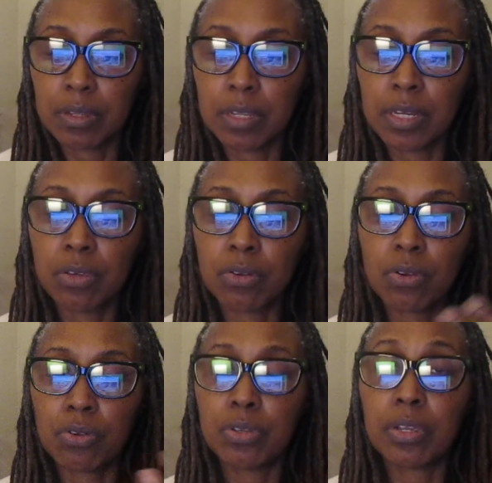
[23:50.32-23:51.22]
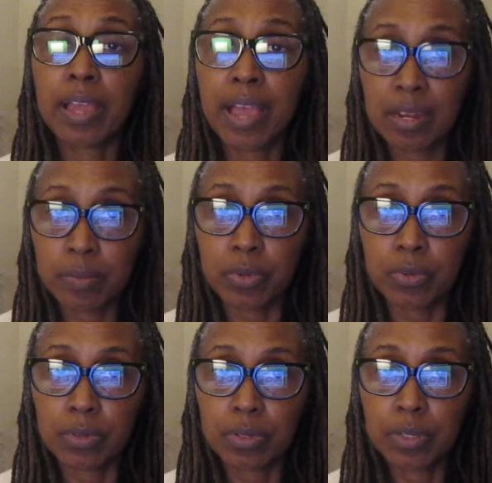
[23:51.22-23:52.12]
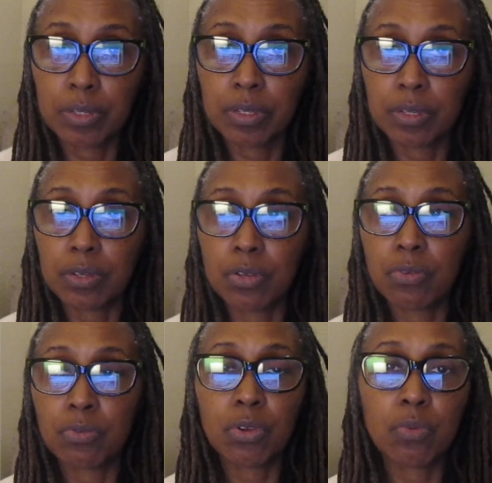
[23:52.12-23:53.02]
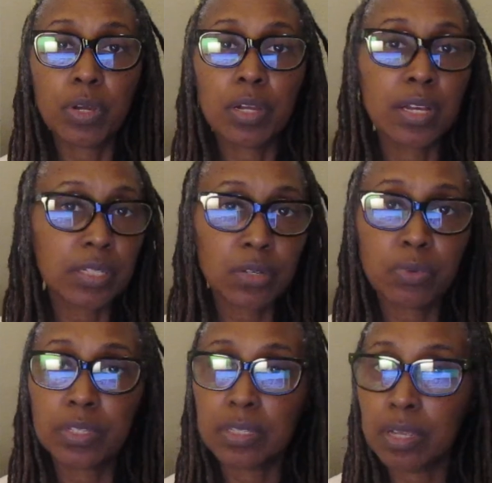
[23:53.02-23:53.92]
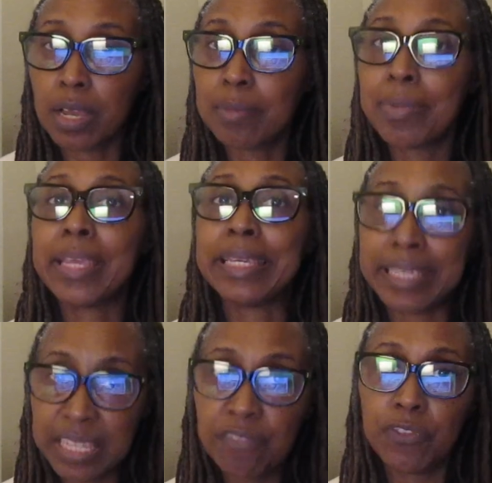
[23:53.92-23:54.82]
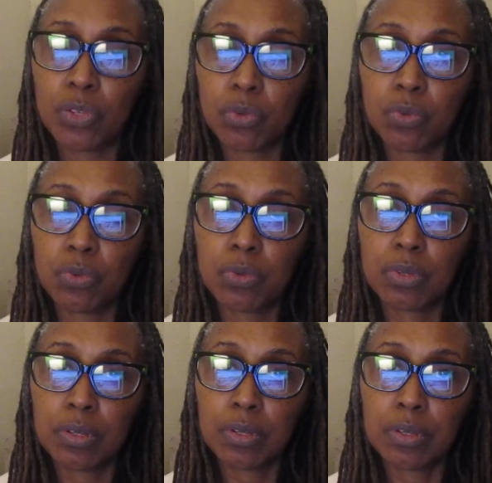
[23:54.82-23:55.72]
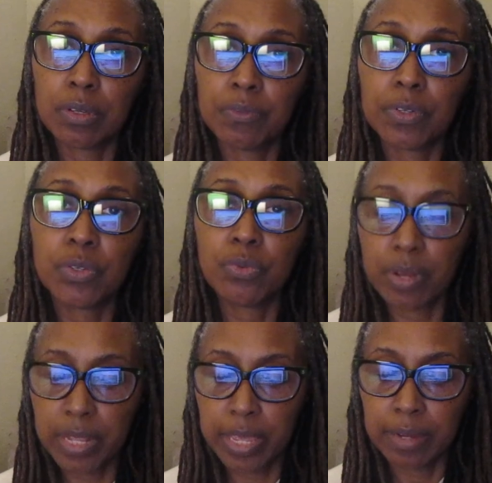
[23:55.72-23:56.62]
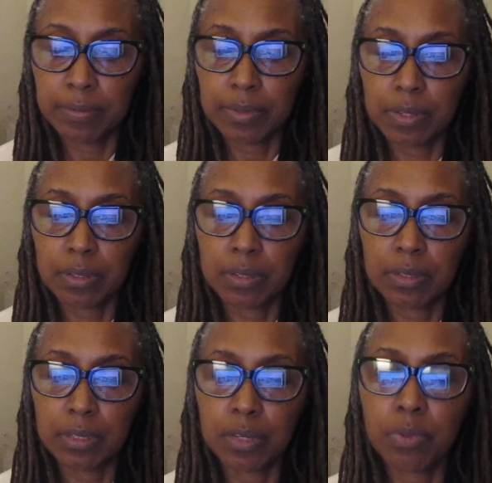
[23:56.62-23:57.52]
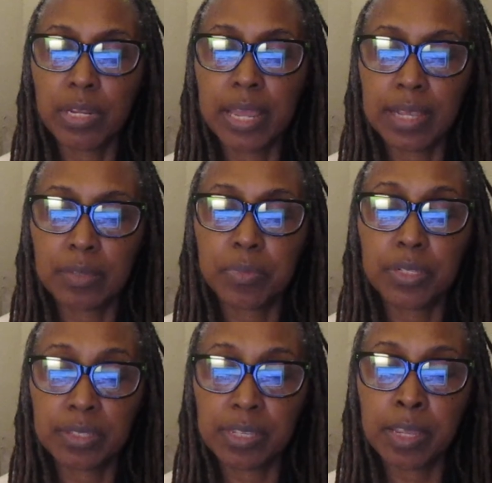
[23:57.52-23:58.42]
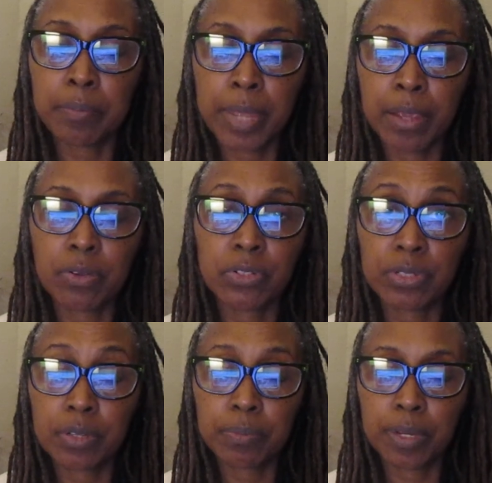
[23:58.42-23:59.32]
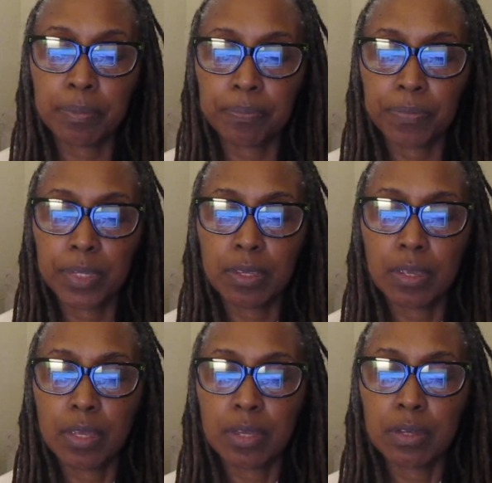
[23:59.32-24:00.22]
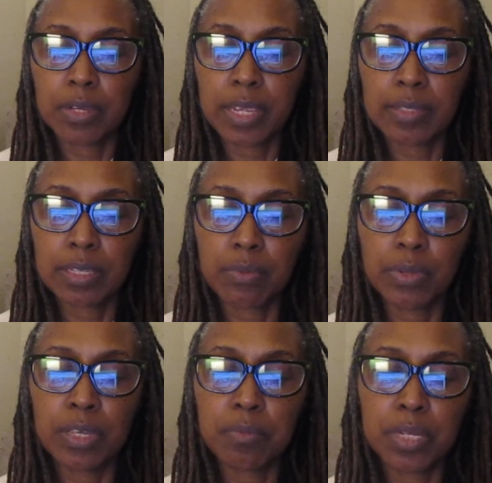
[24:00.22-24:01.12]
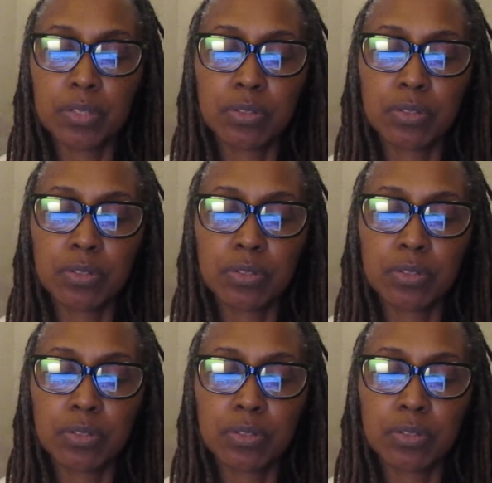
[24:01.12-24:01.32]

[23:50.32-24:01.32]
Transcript: And he's going to hold you accountable. You don't know what consequences God might give you for doing that. It really has to be a setback or a slip up. Okay, so recommit